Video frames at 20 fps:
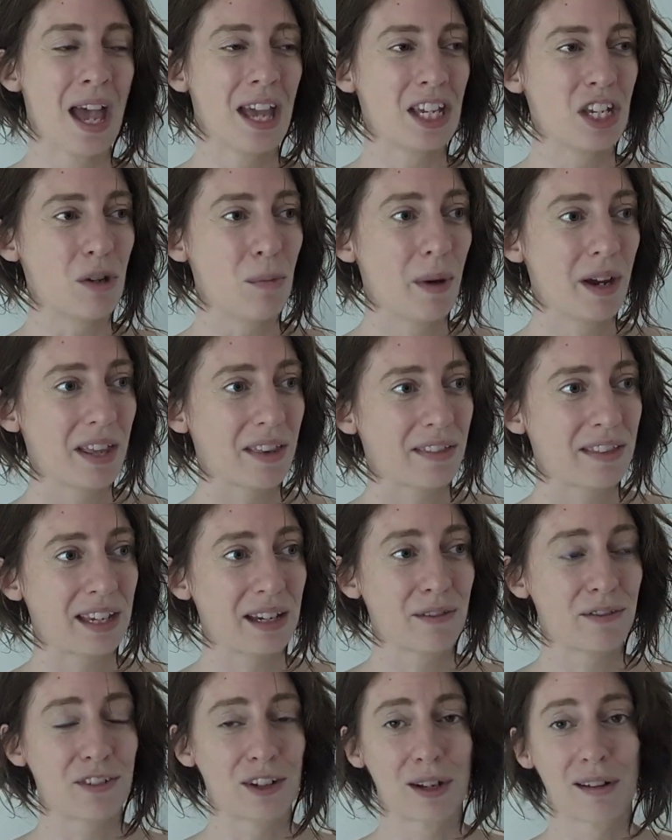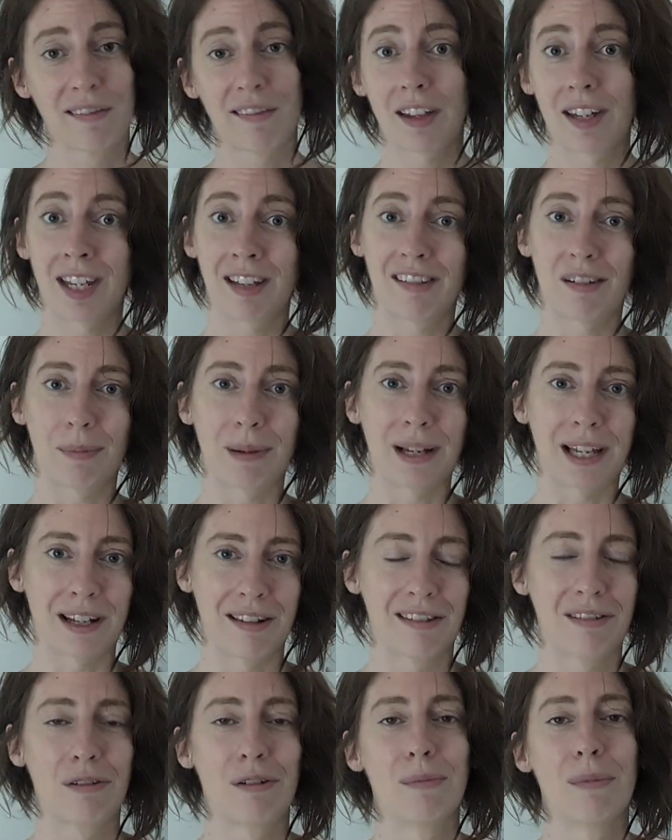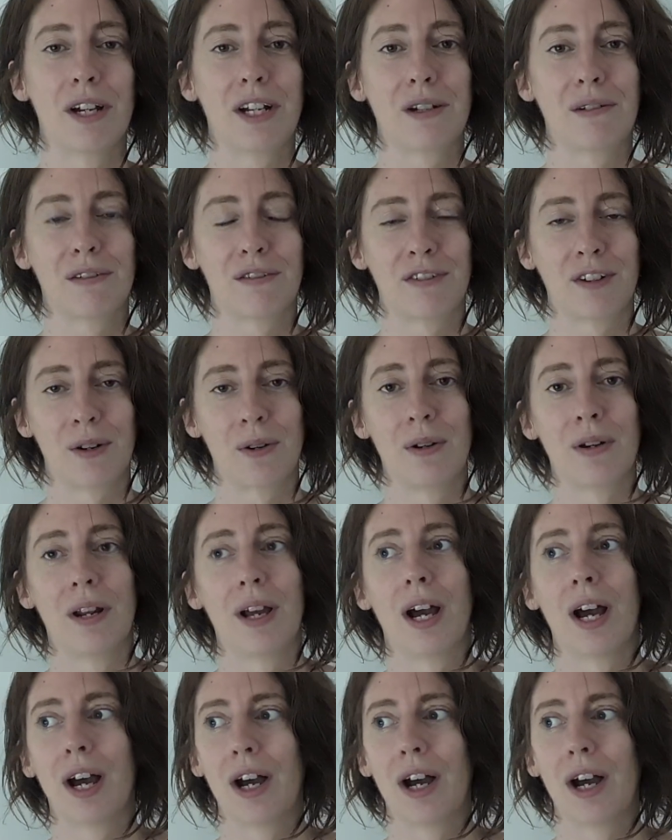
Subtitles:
You might think, first, I need to play into a microphone.